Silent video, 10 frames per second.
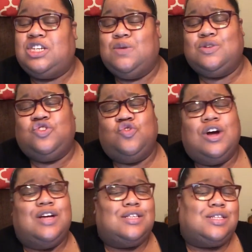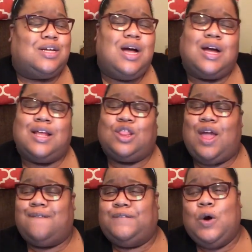She was drunk as a skunk at,
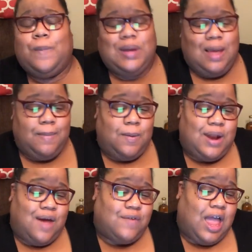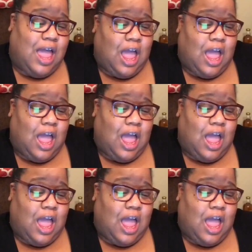at 4 p.m. or whatever.